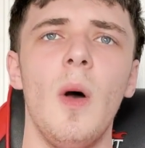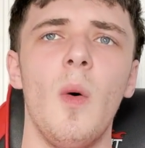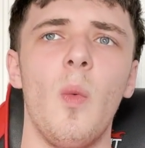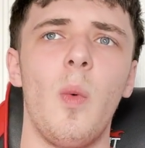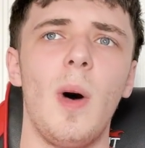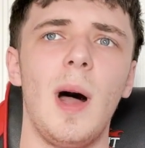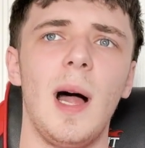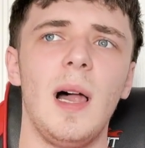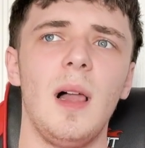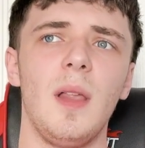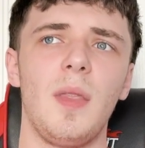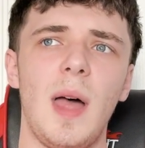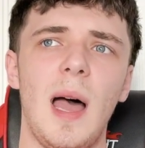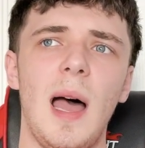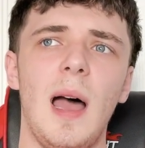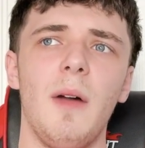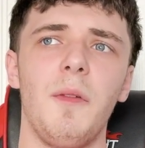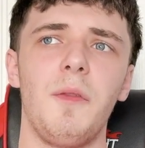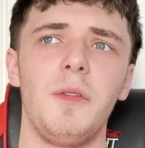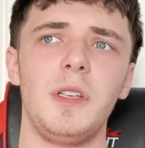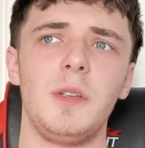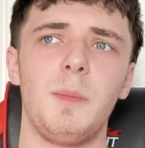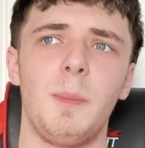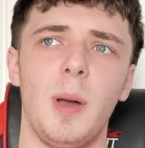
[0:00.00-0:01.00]
While the
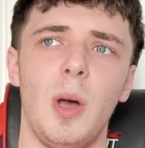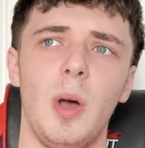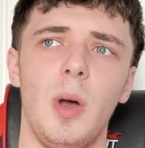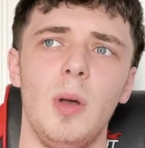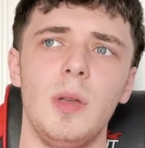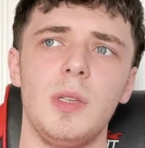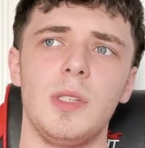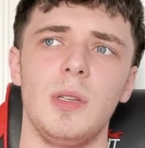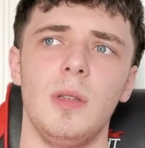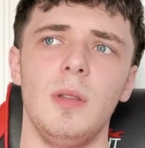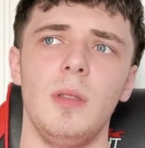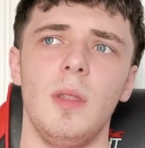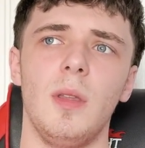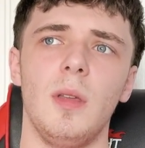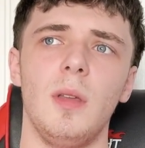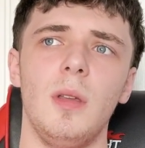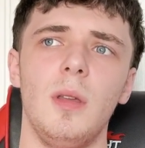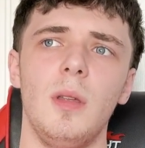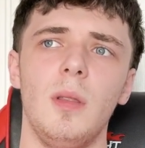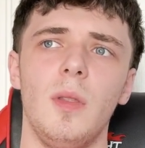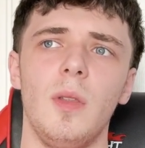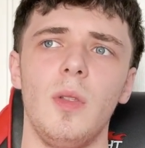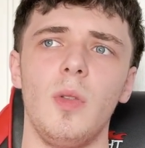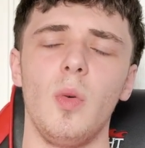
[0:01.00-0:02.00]
average person,
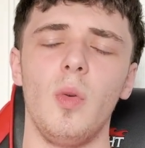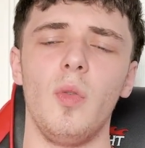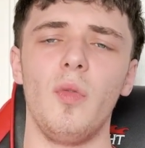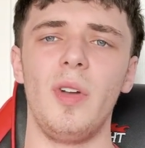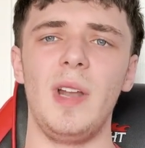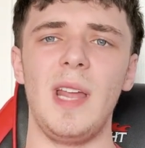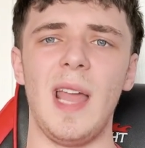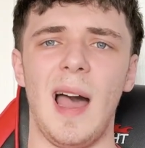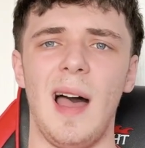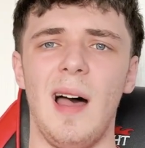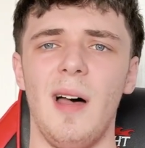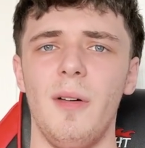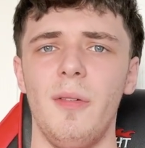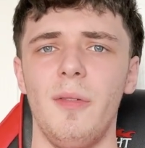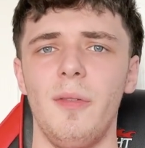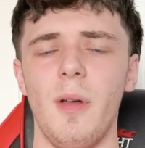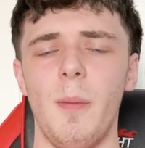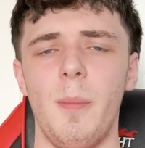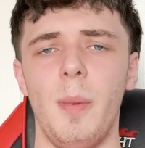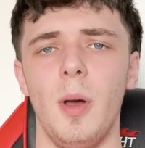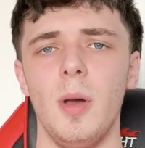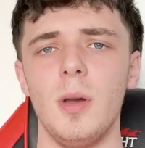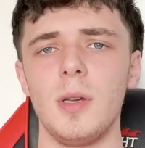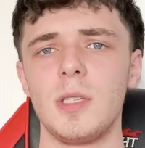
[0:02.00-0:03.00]
they don't really have
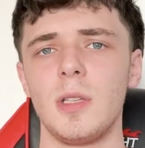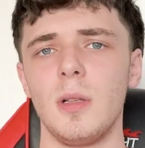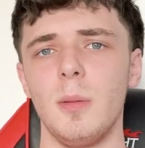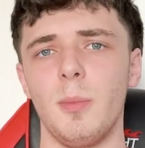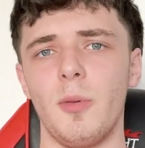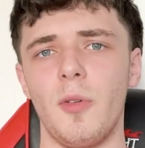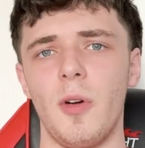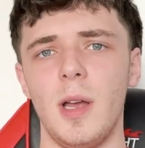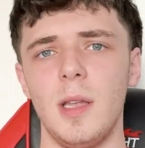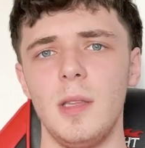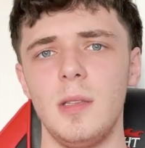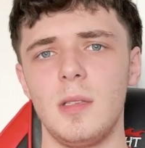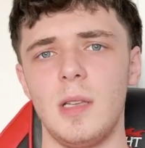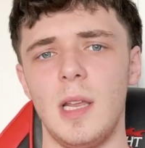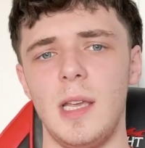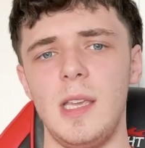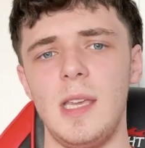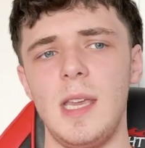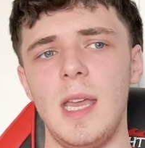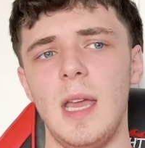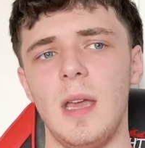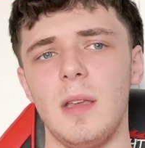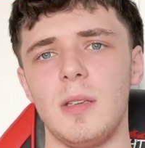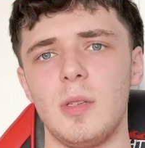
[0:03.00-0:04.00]
a personal brand. Like,
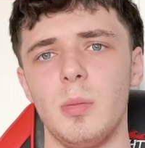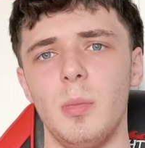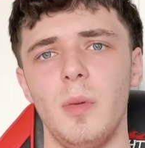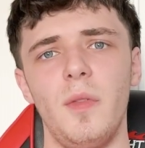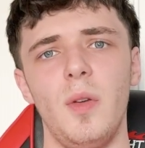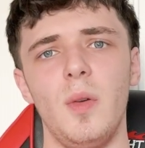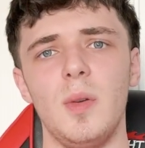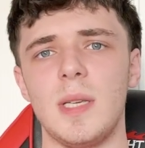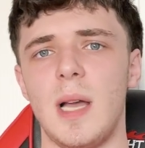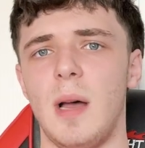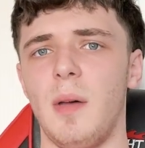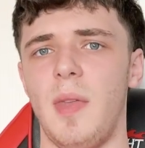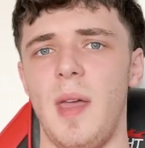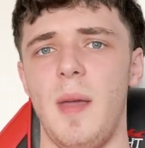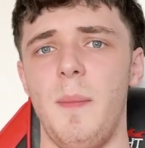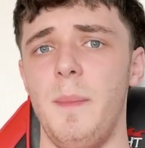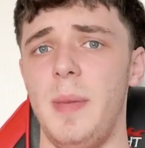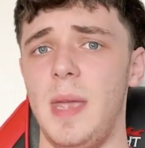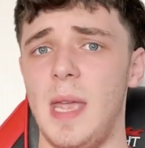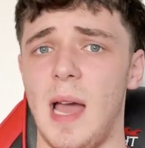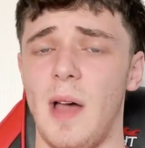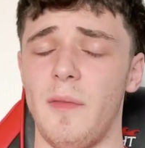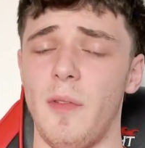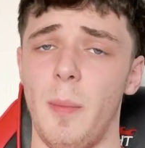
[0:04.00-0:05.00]
yeah, some of you out there
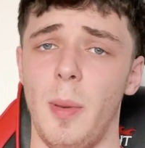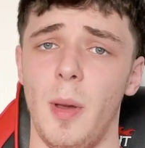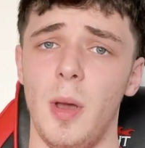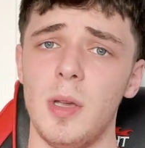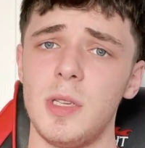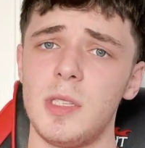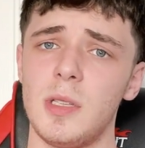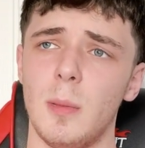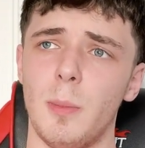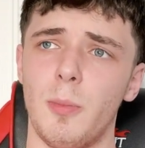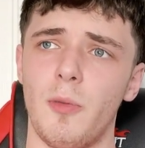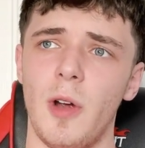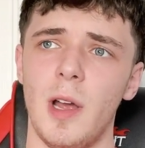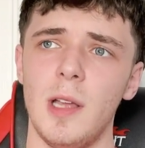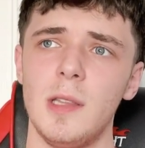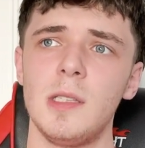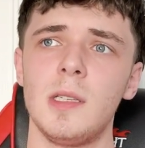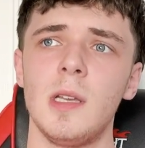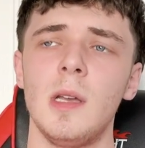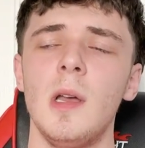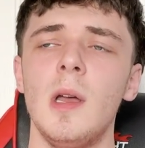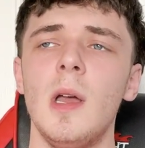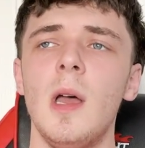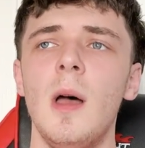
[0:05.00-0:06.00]
may have a personal
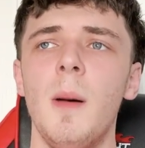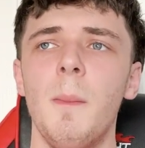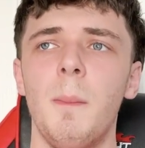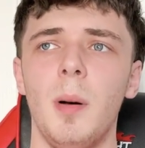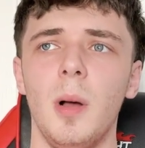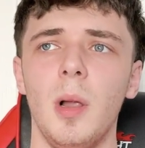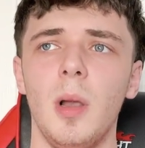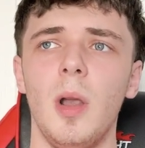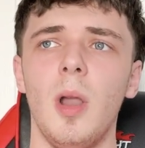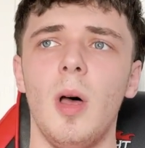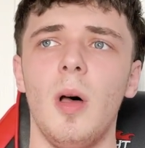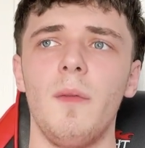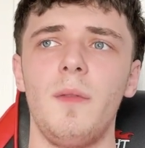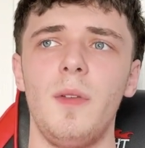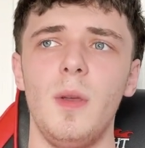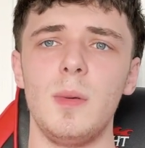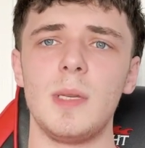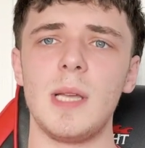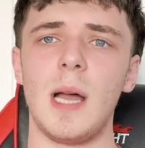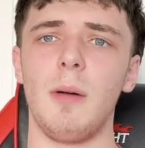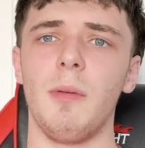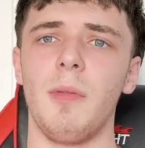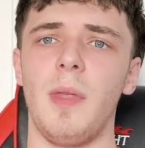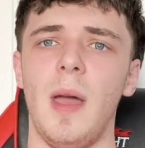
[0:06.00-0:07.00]
brand, but a lot of
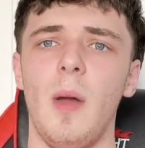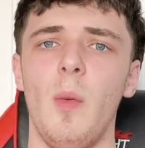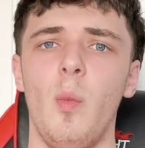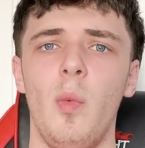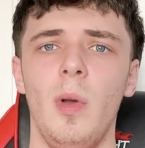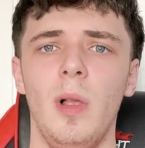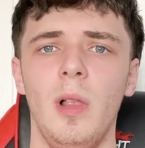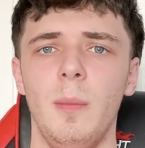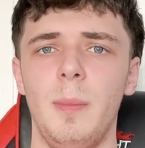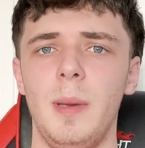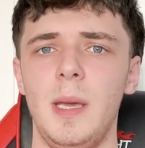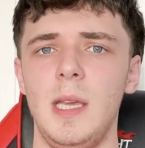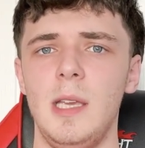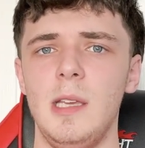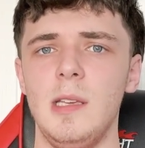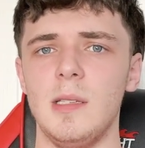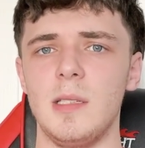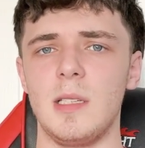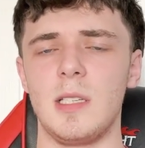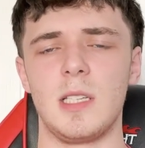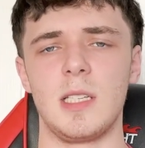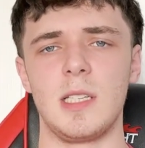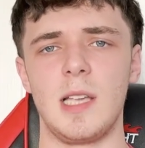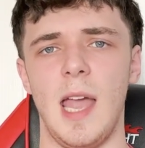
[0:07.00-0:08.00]
you out there will be
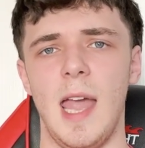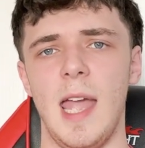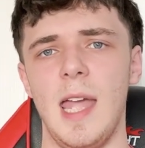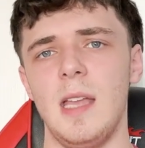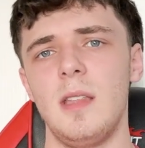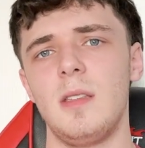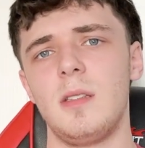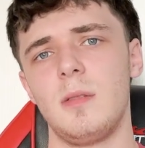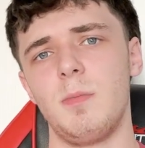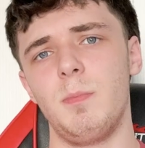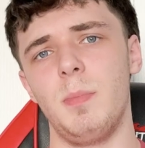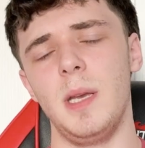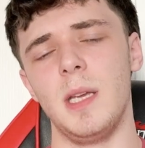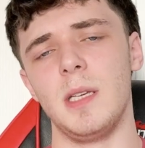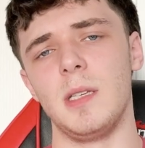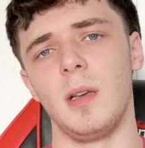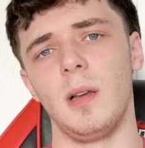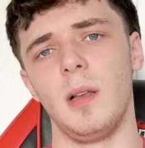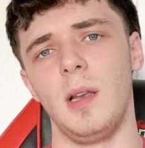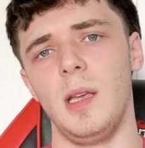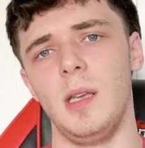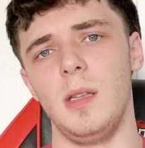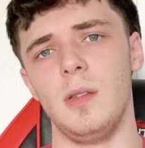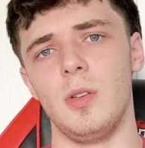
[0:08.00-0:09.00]
scared
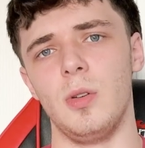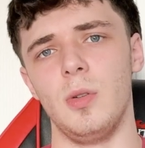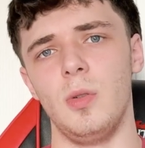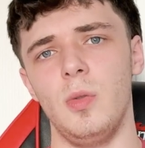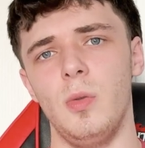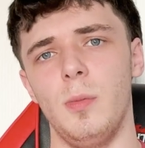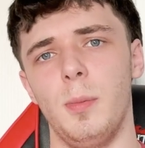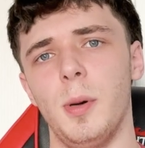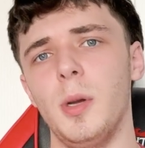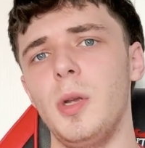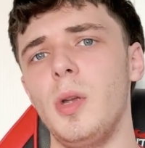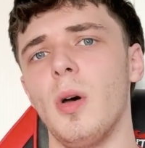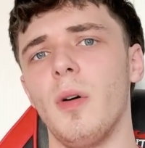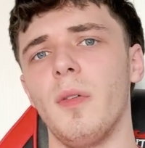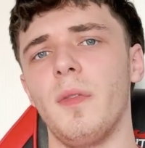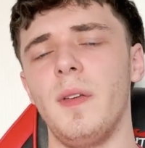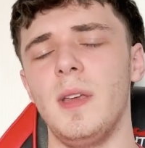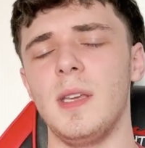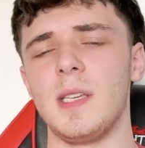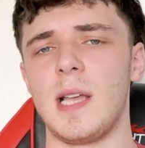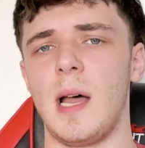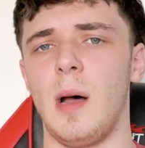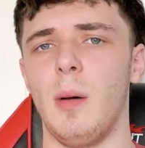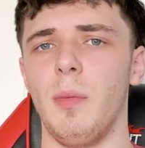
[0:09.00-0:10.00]
basically to put your
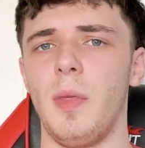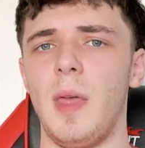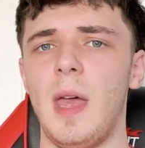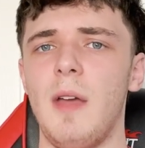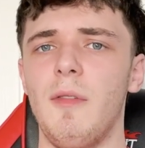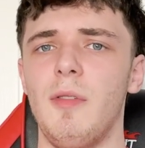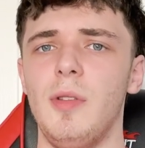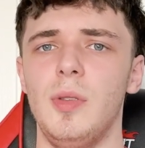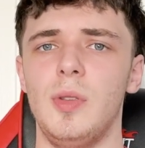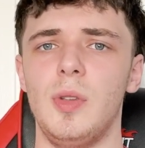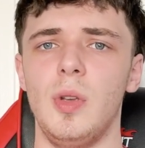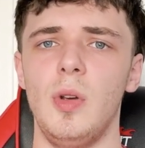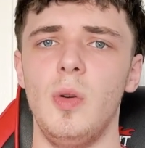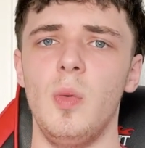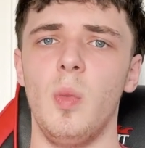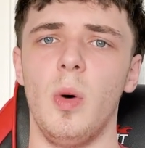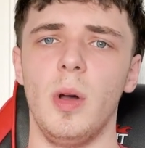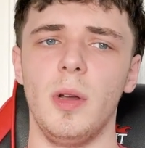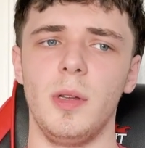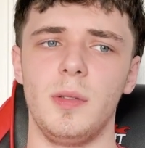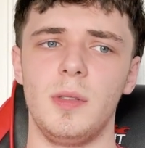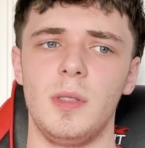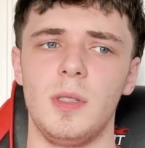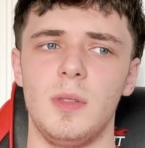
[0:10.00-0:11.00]
face out there and do
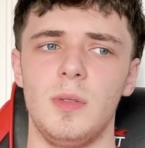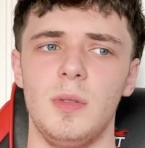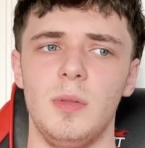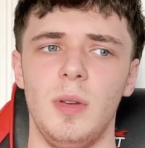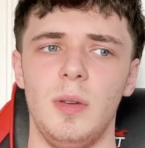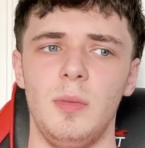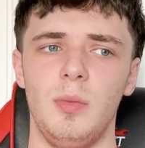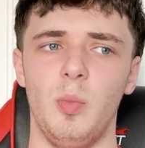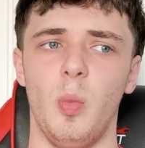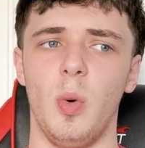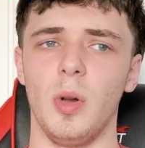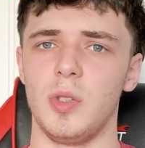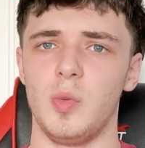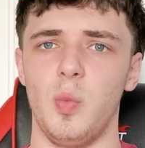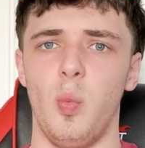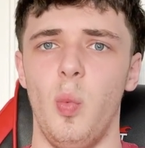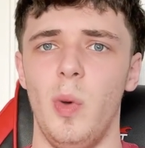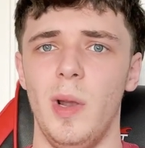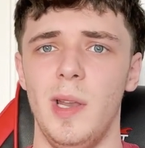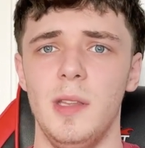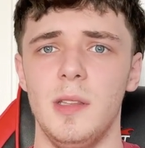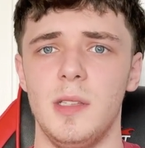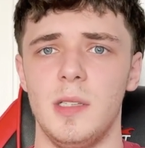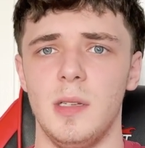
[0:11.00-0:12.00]
what's
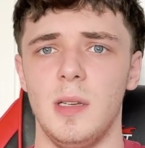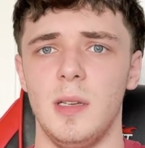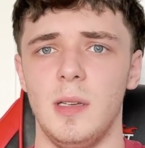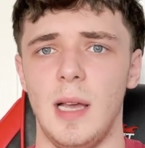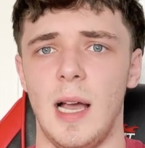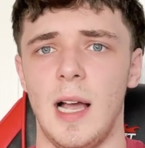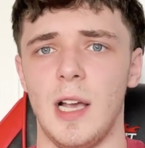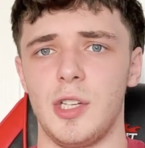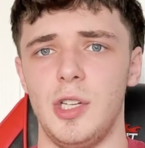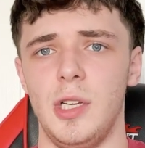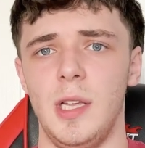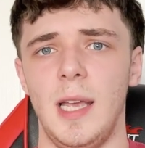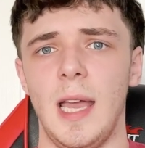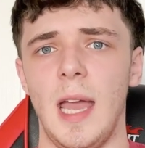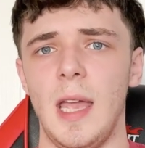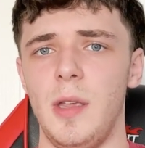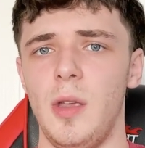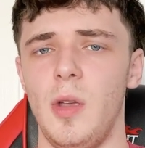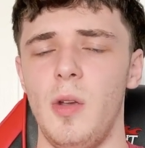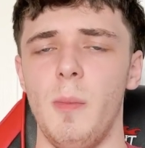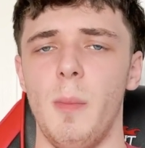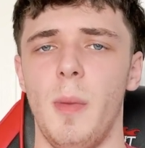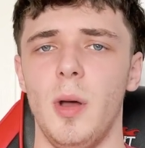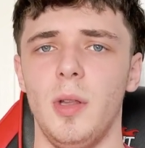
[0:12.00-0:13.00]
willing to actually get
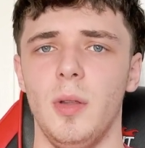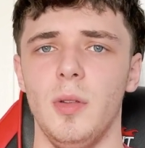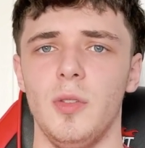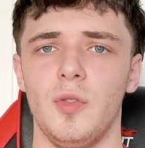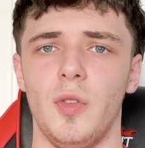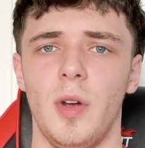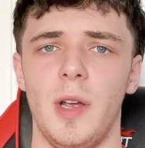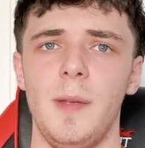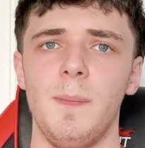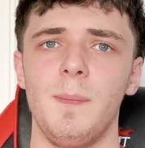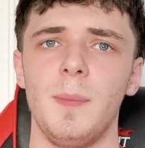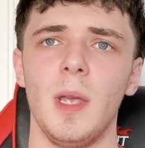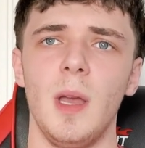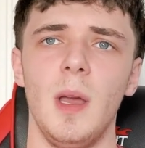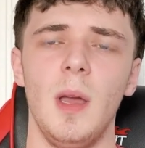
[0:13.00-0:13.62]
you models, right?